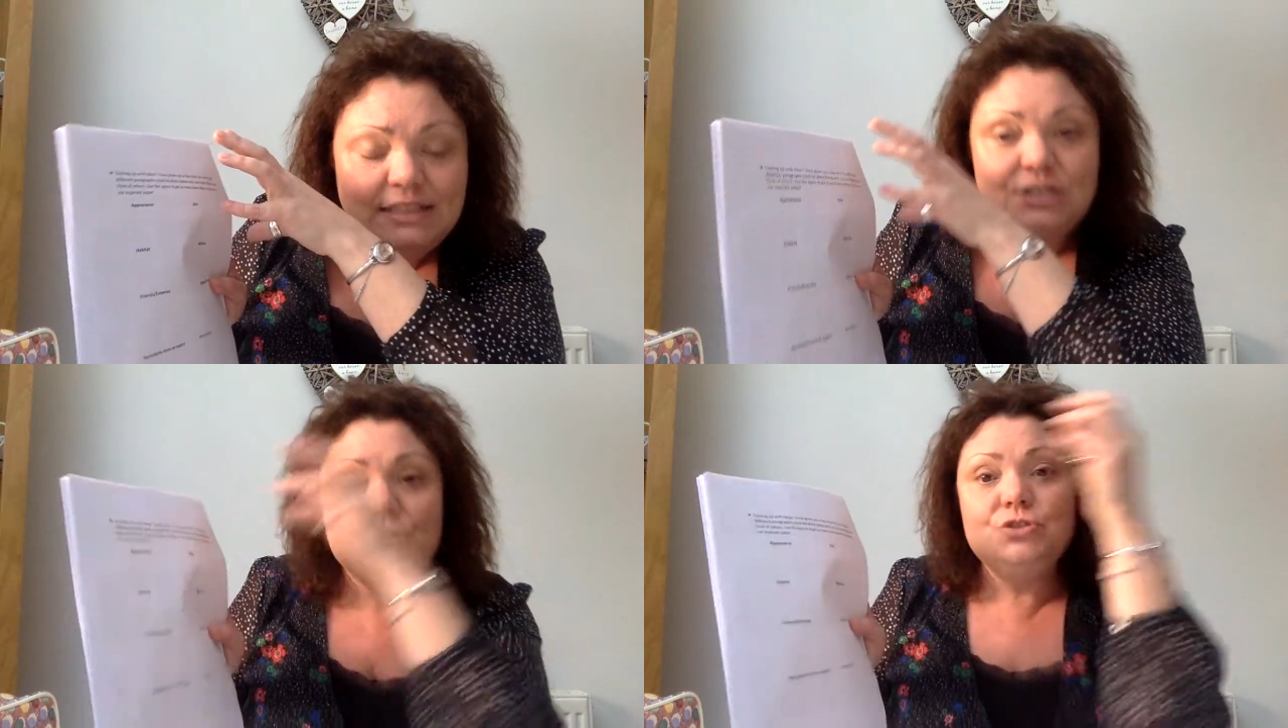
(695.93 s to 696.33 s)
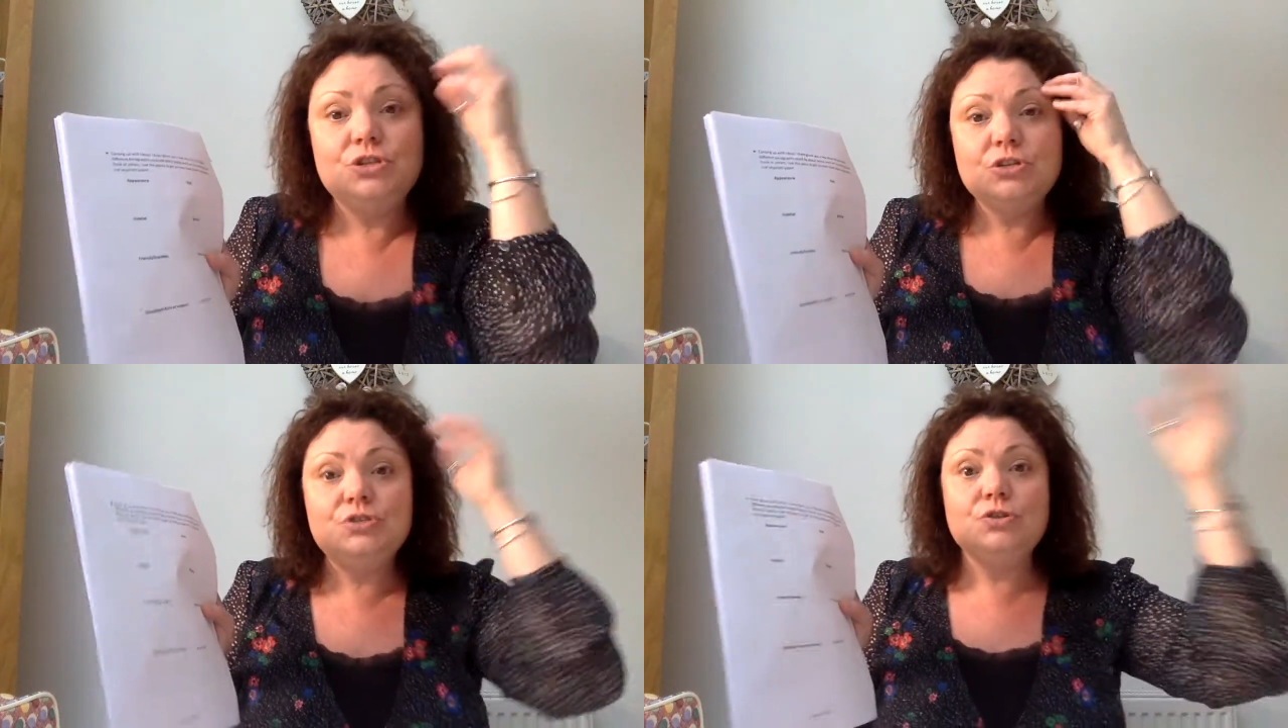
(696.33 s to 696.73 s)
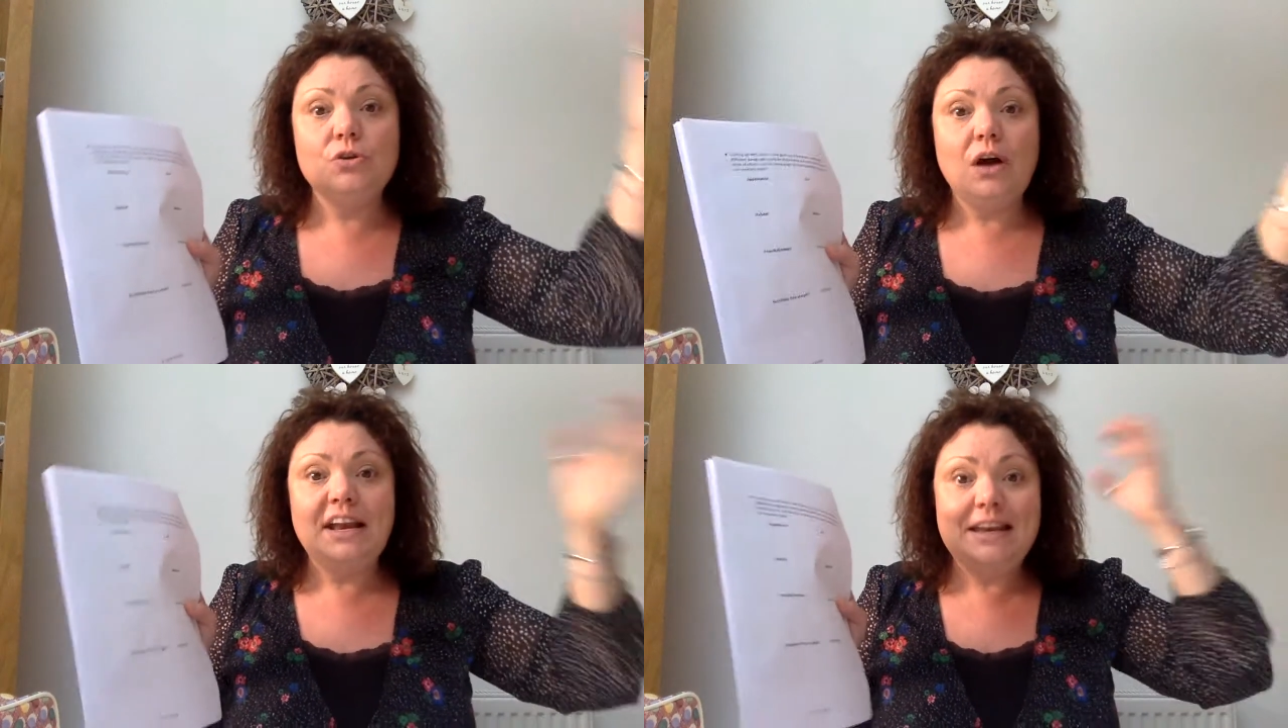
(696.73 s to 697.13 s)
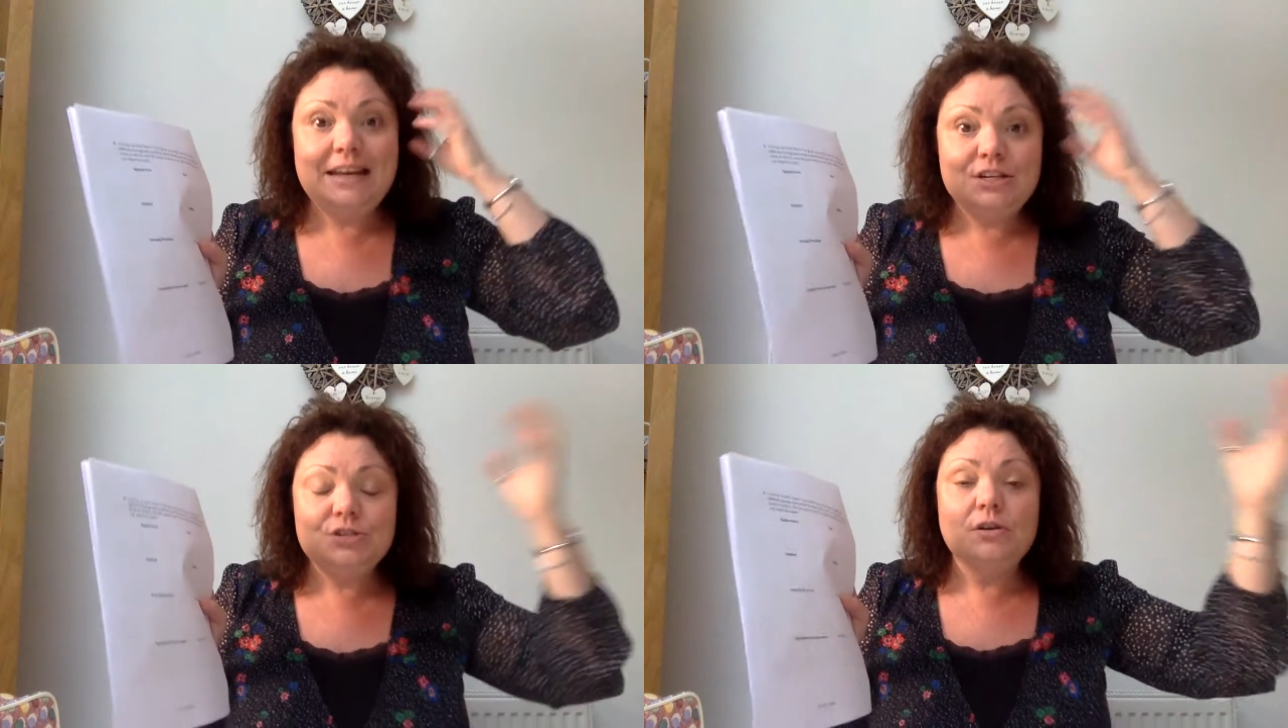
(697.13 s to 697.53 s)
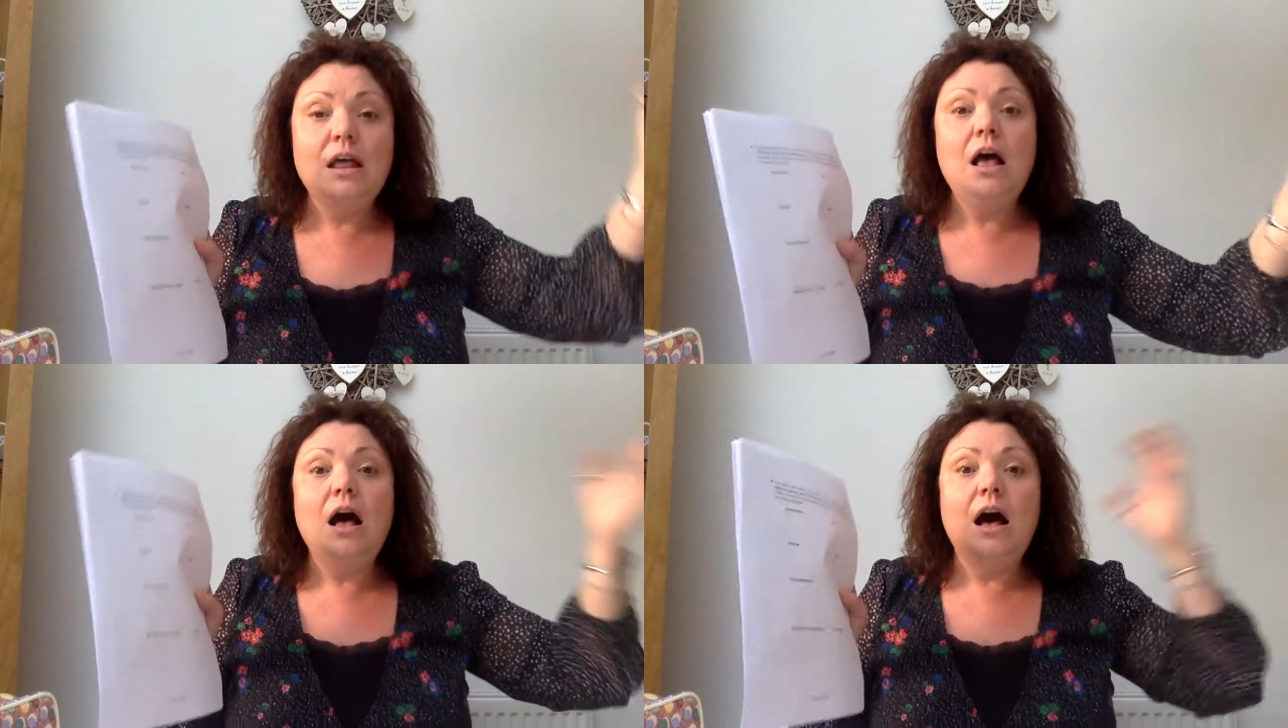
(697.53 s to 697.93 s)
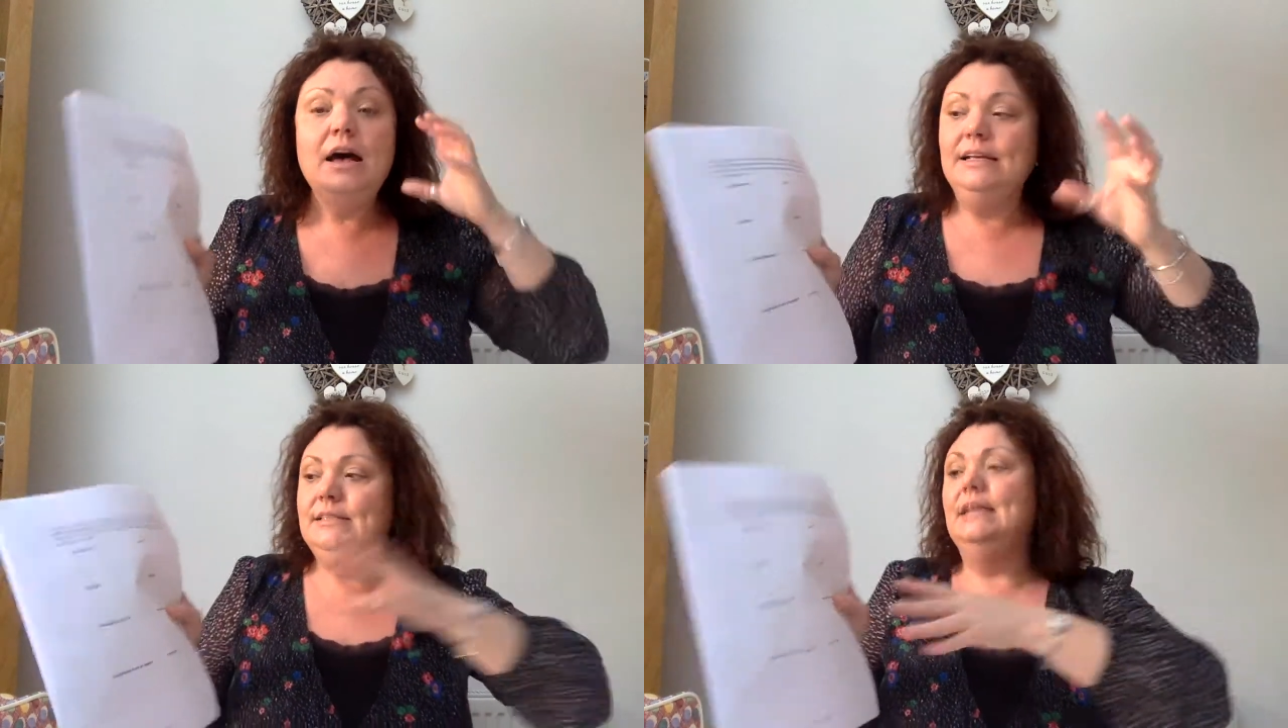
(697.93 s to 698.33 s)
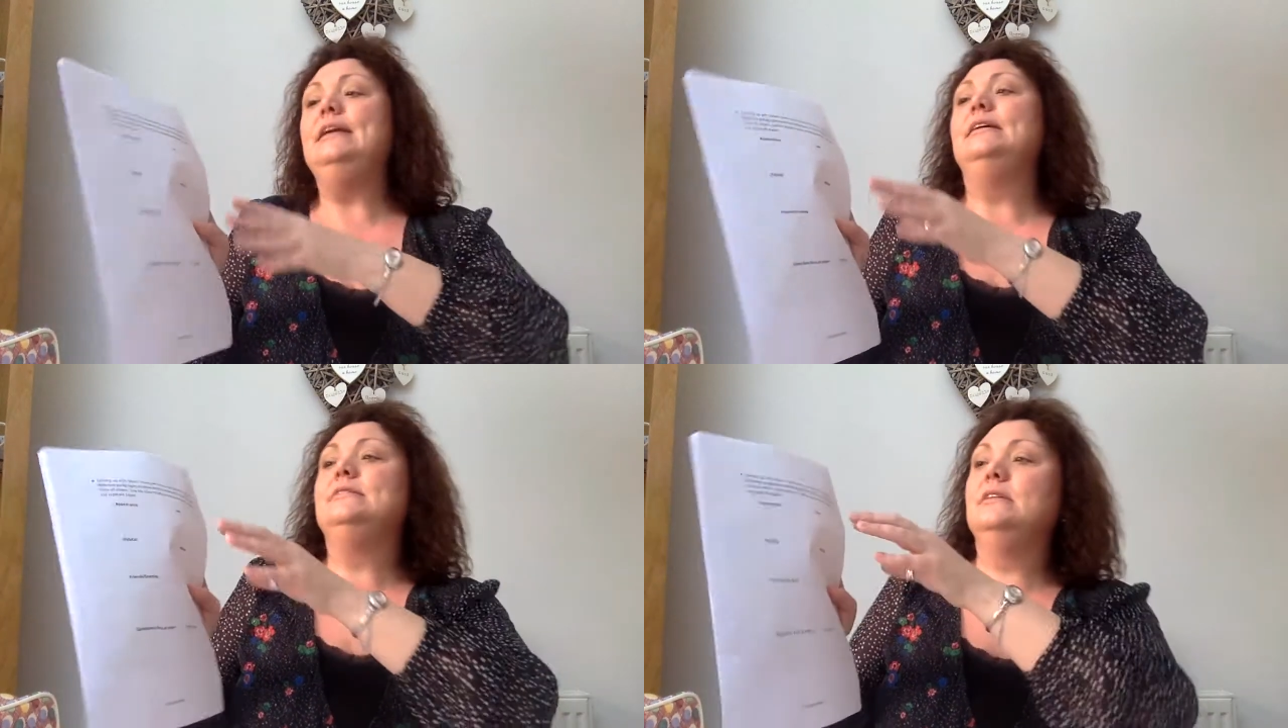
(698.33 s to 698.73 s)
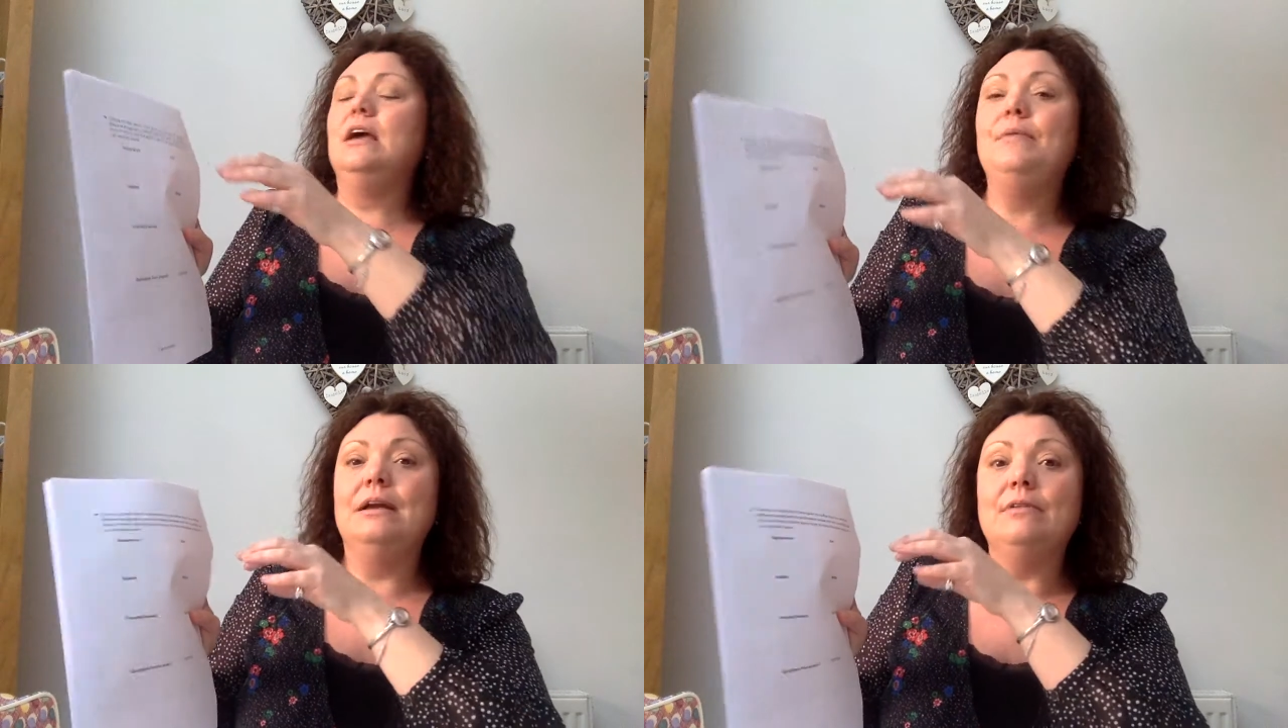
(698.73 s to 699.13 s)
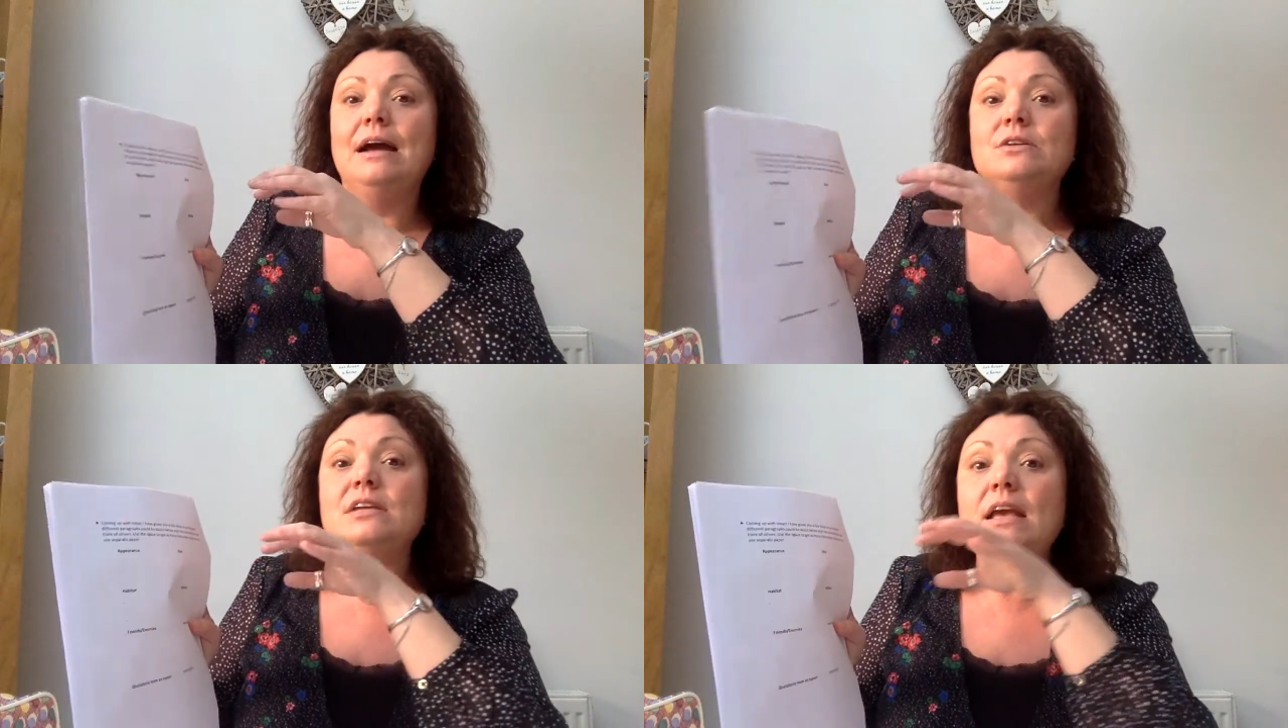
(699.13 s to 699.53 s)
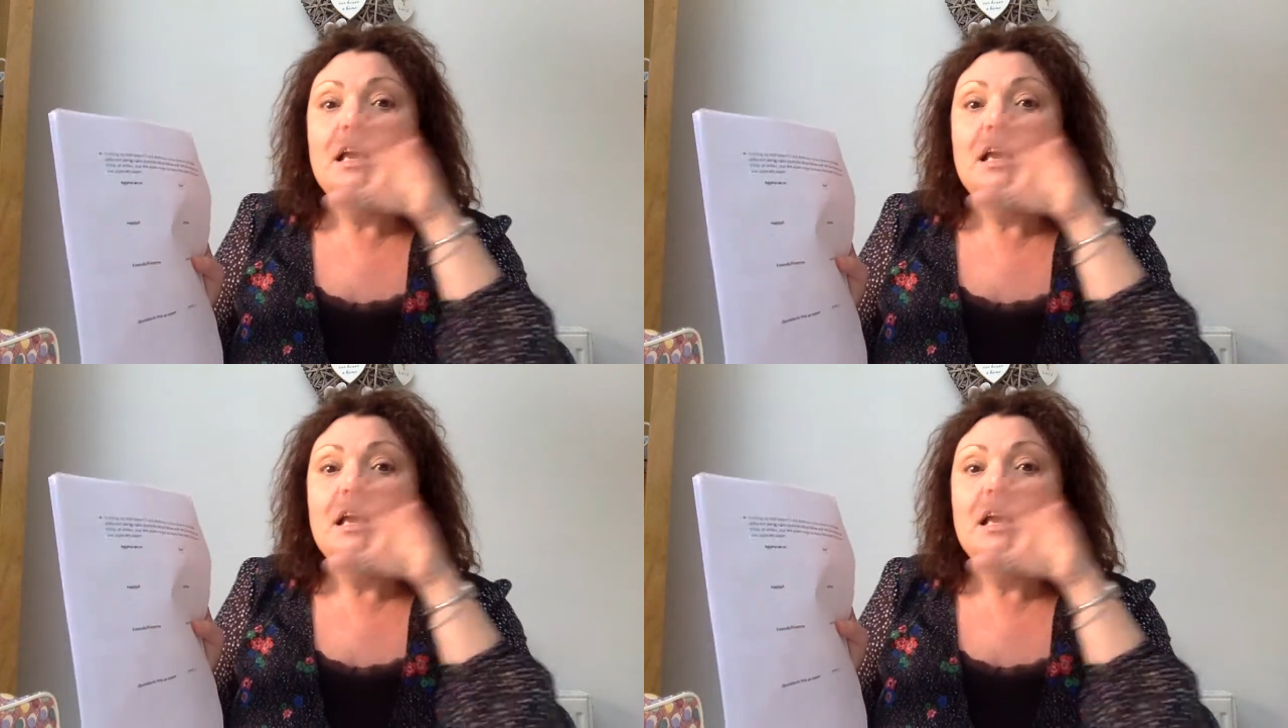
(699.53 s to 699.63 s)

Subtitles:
it's just your initial ideas going round.